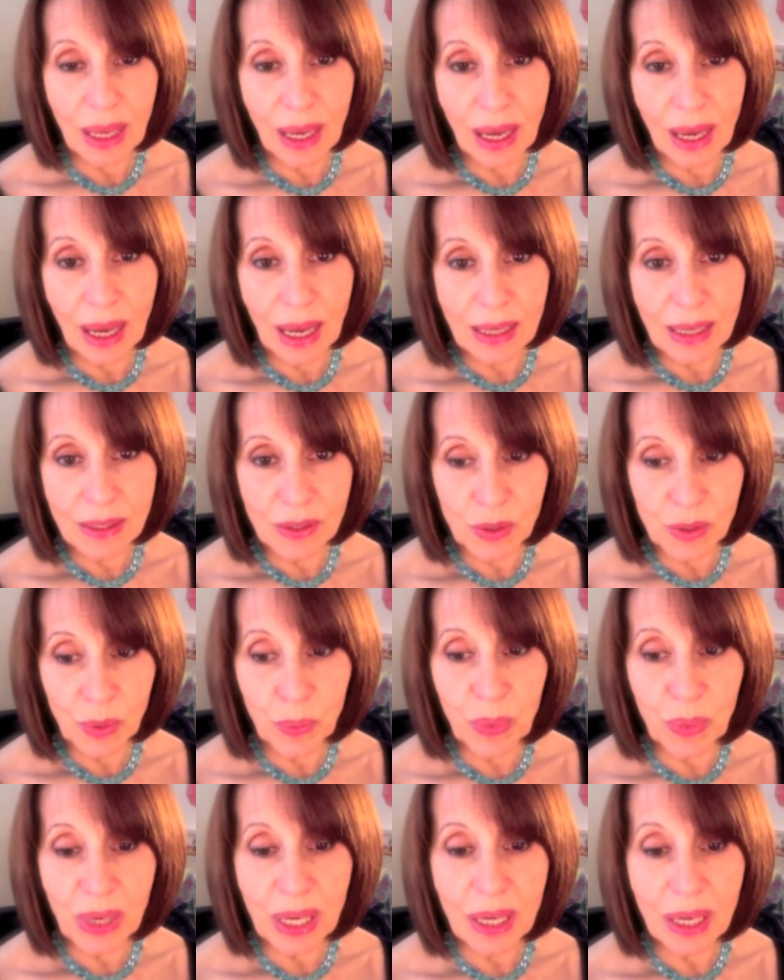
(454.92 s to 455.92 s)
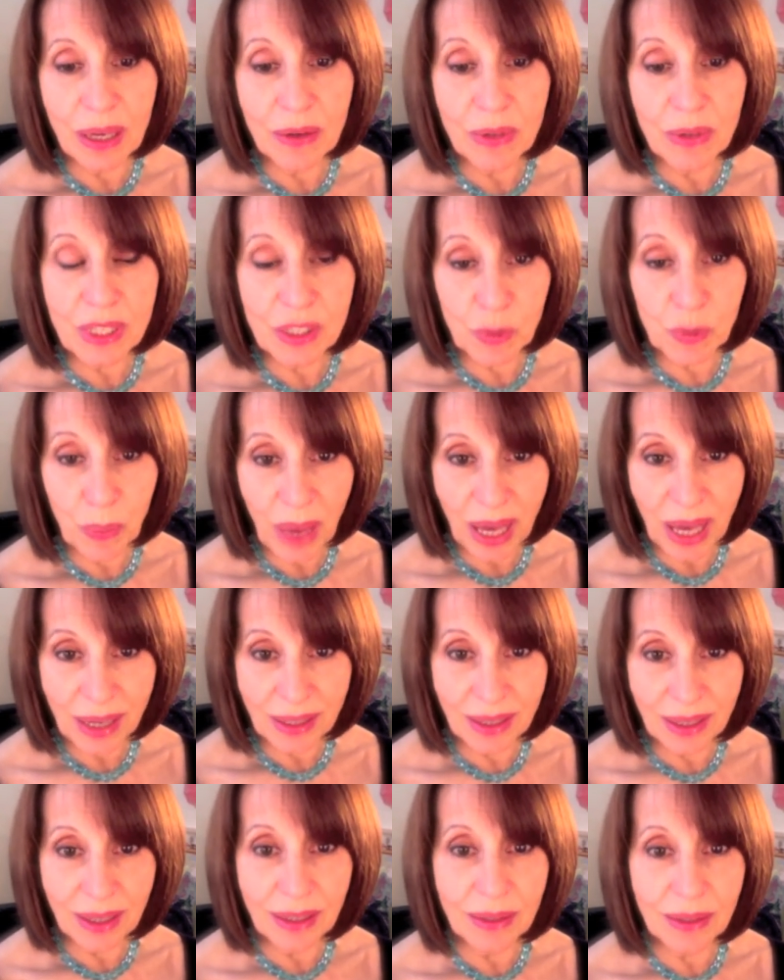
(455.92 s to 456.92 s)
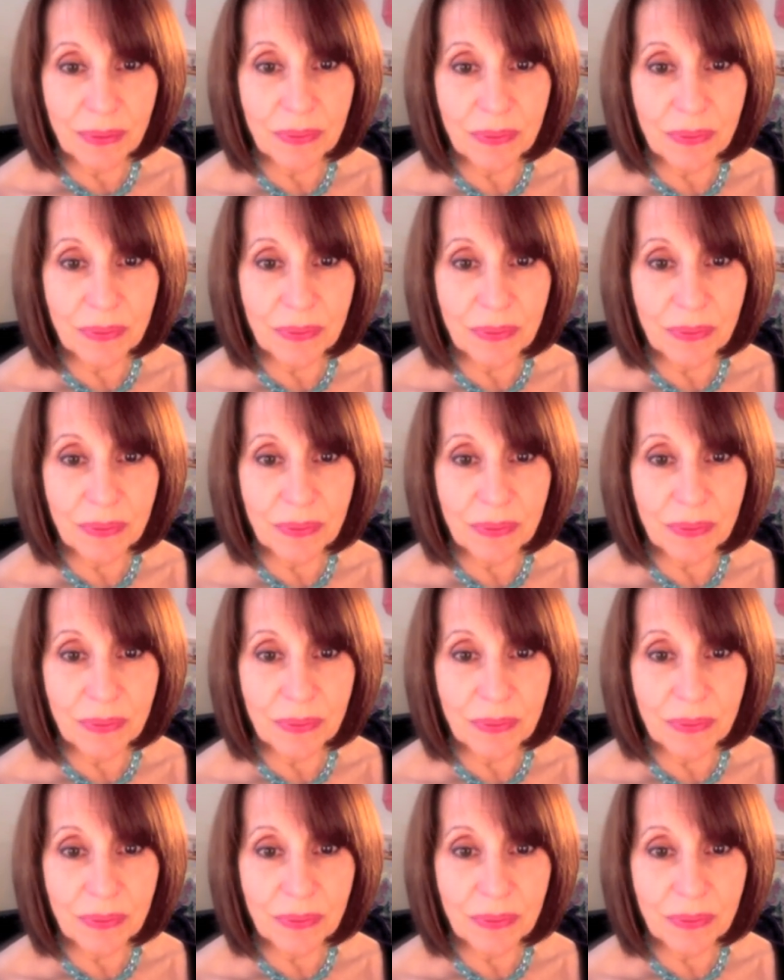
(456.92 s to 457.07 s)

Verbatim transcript: has to be respected.